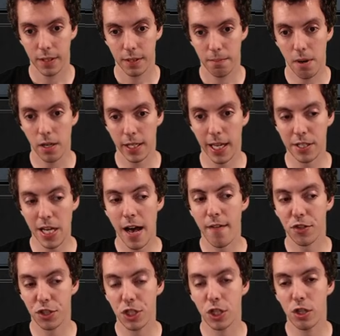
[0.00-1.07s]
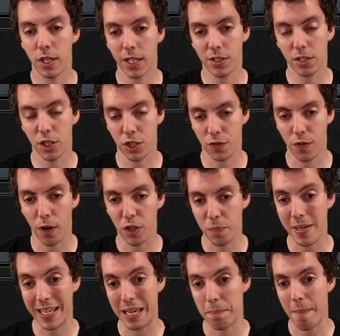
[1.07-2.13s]
Monkey's obviously good against us as far as
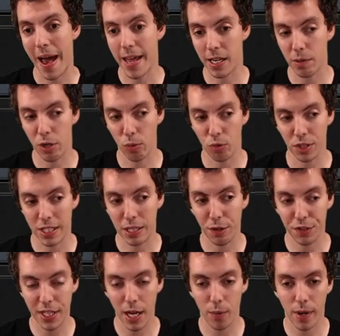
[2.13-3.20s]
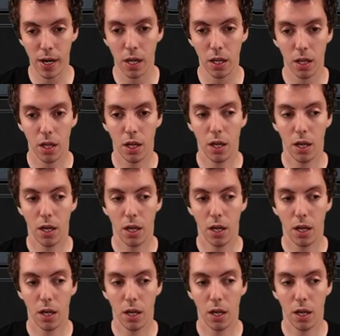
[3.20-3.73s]
making mana. We don't really kill it that well.